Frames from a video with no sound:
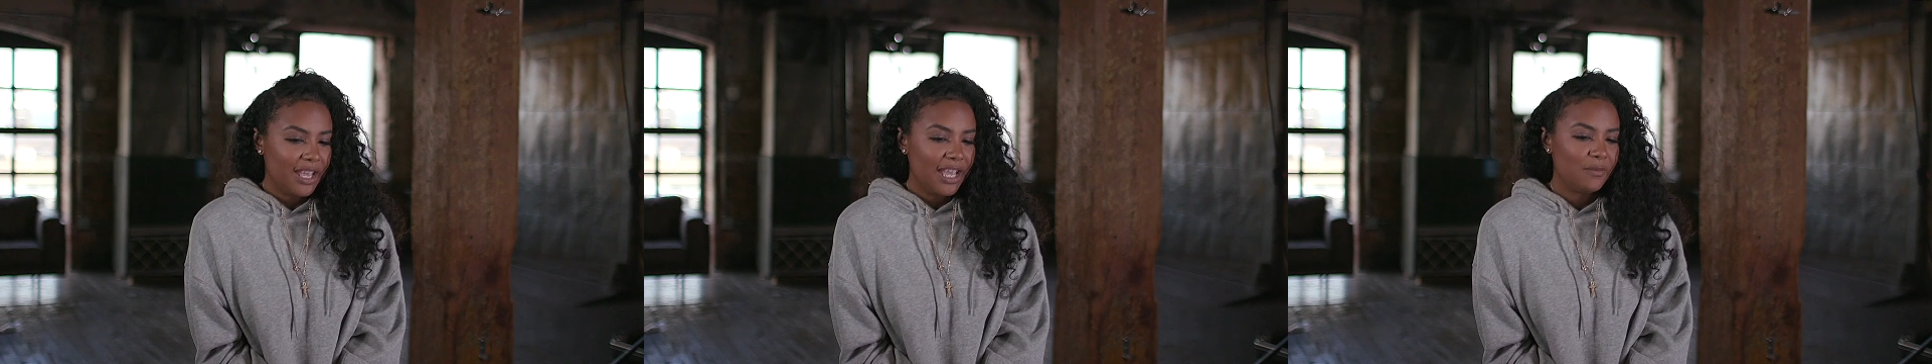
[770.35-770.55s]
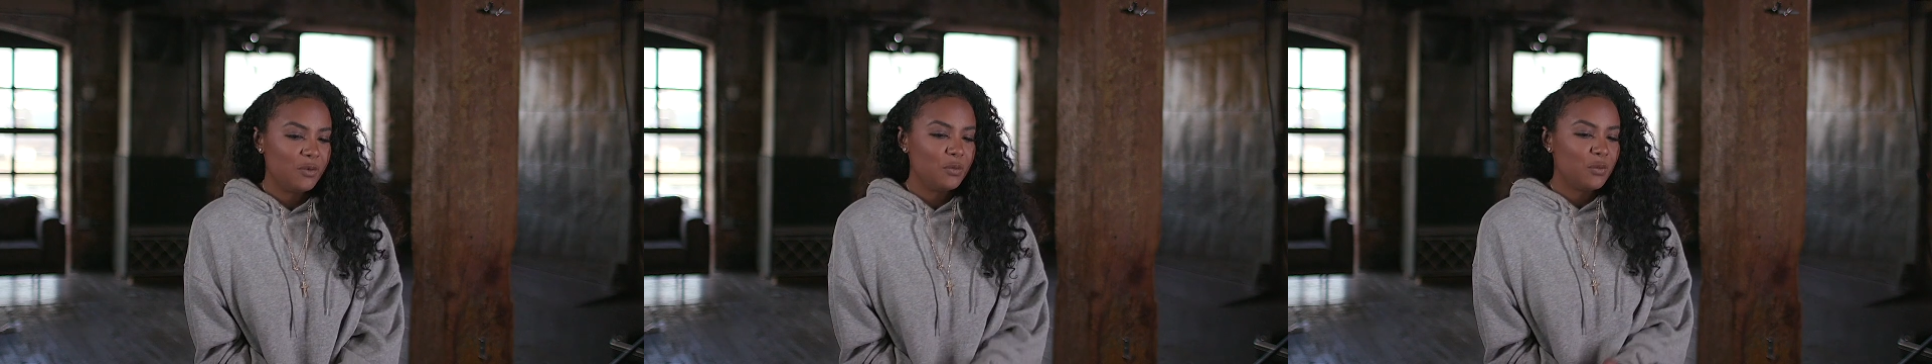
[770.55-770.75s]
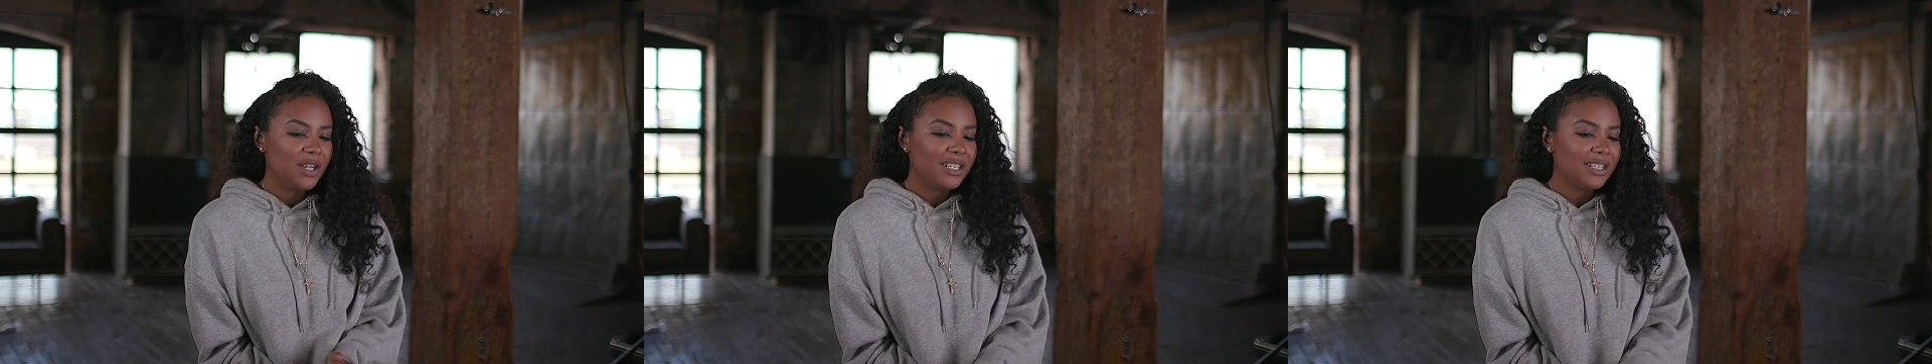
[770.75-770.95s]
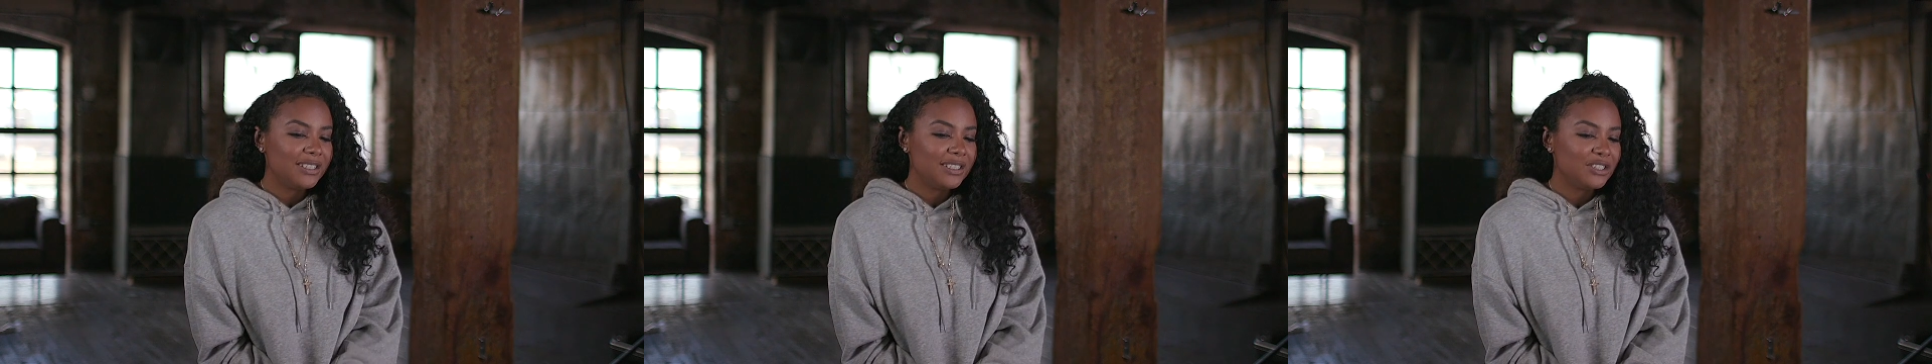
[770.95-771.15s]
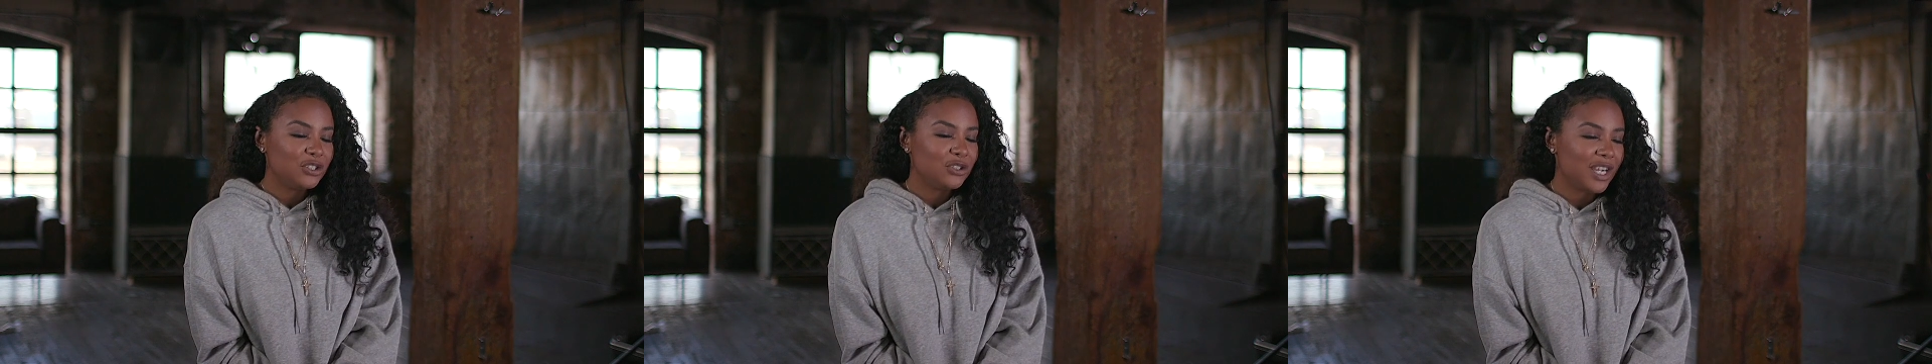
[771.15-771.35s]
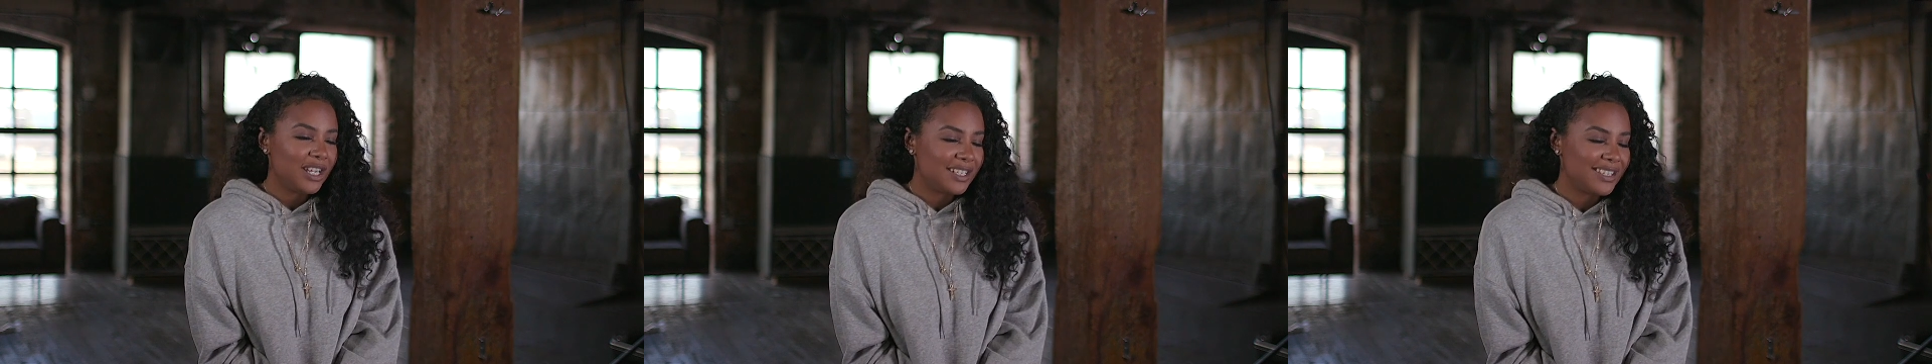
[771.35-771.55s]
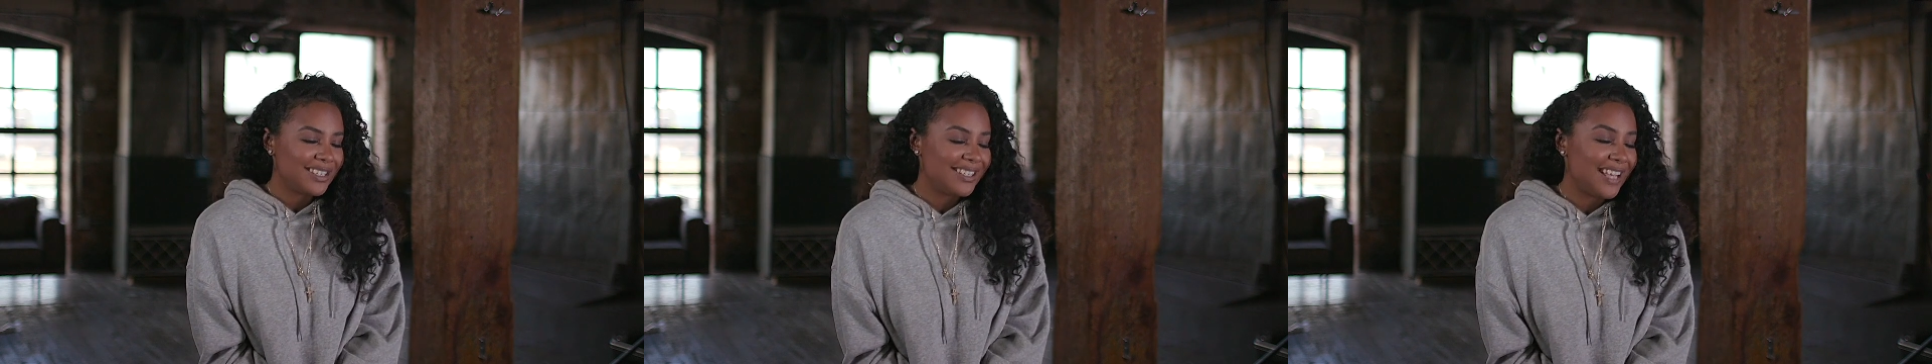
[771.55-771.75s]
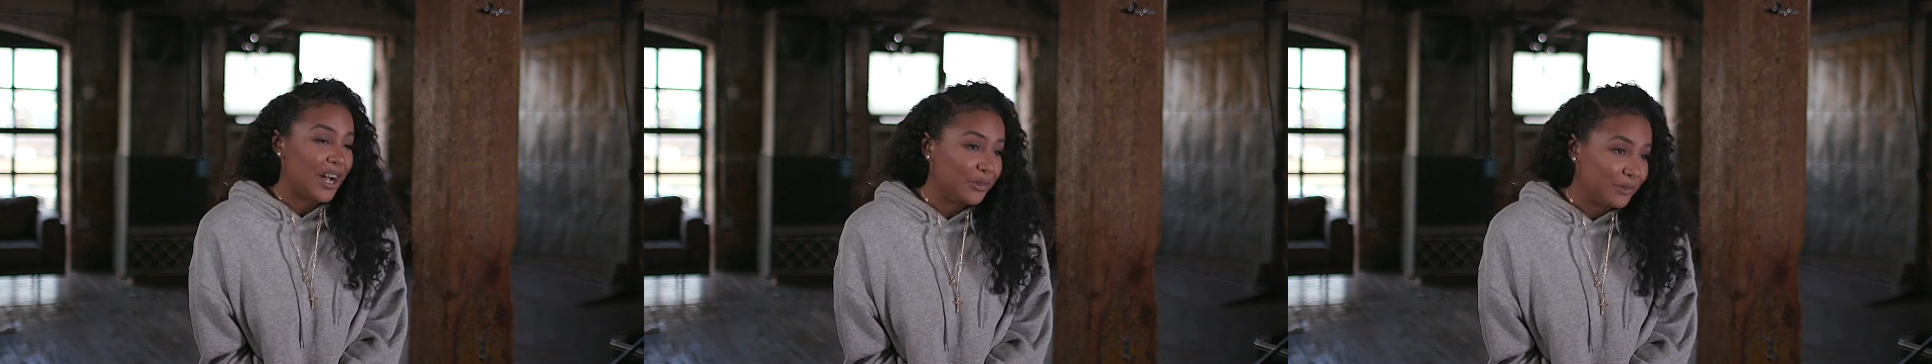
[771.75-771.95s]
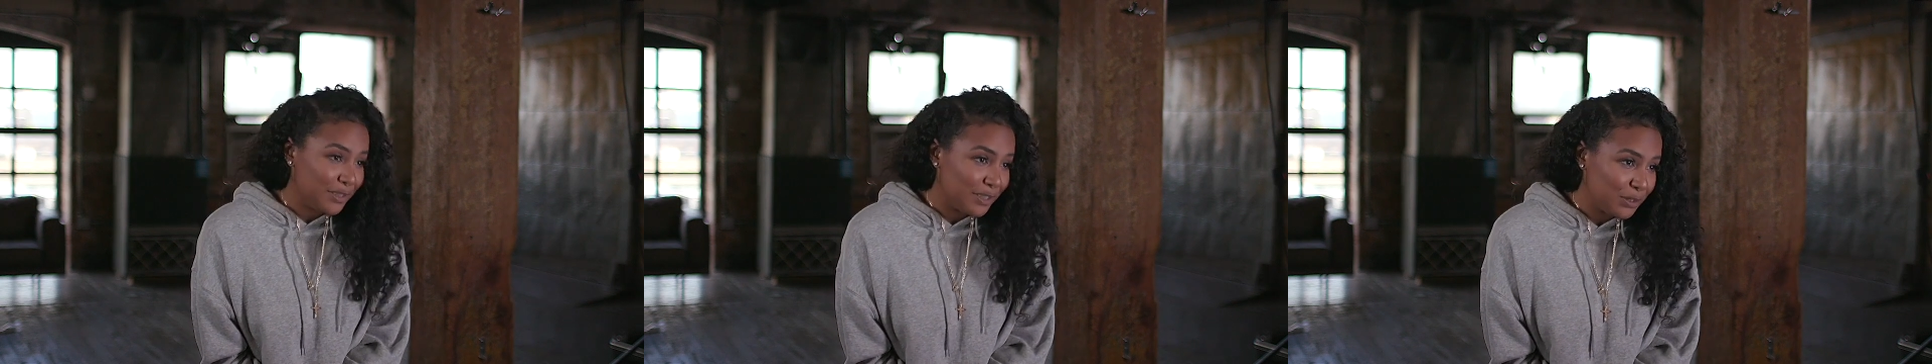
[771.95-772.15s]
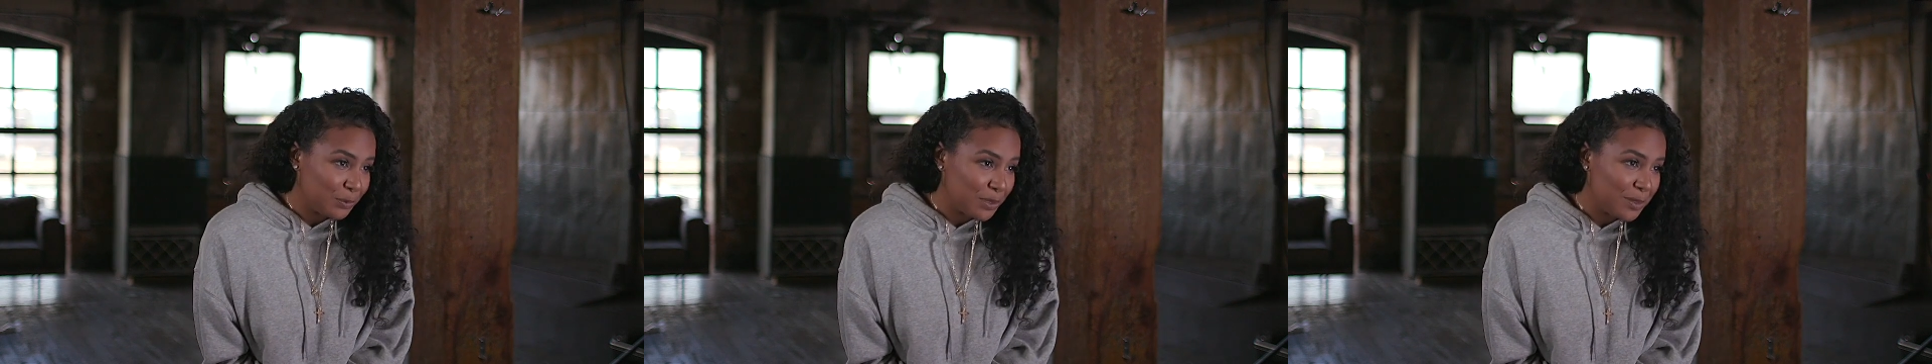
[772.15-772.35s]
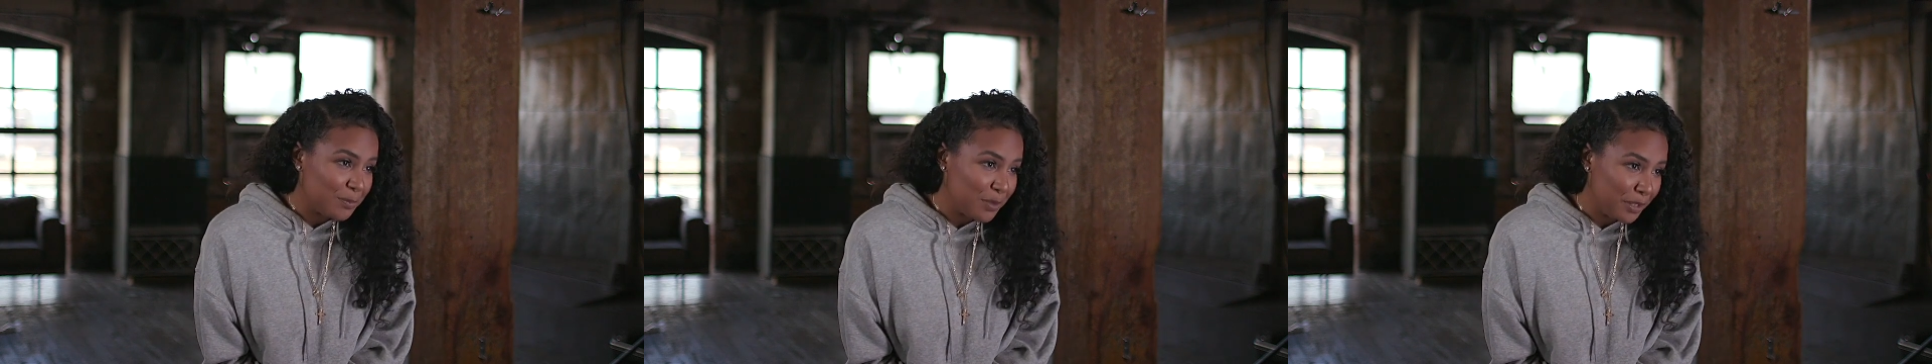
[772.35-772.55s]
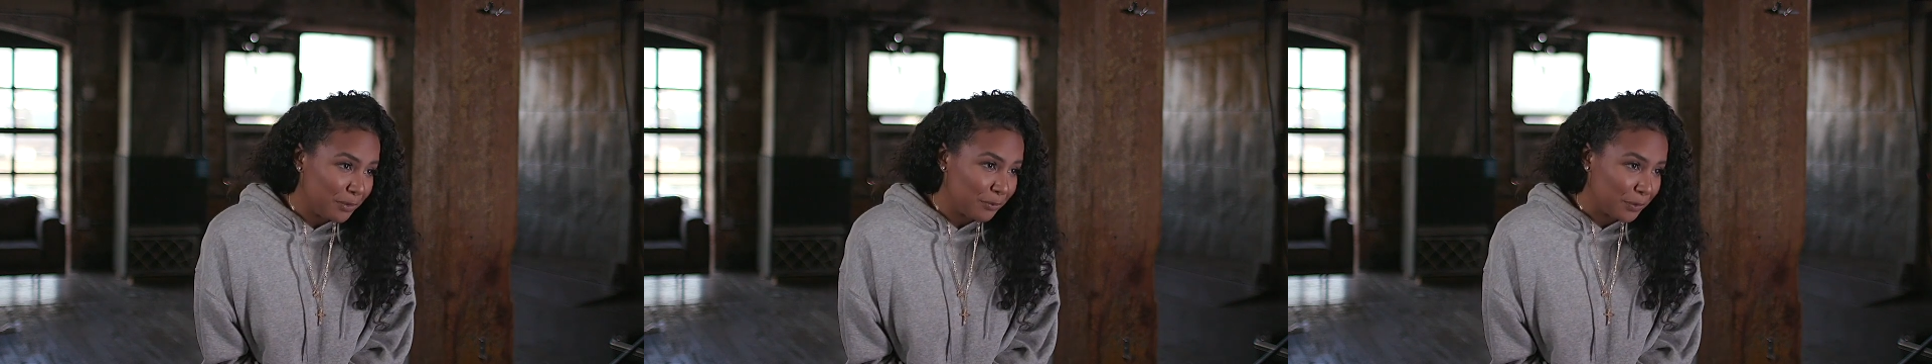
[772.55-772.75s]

If we want to at least try to salvage what's being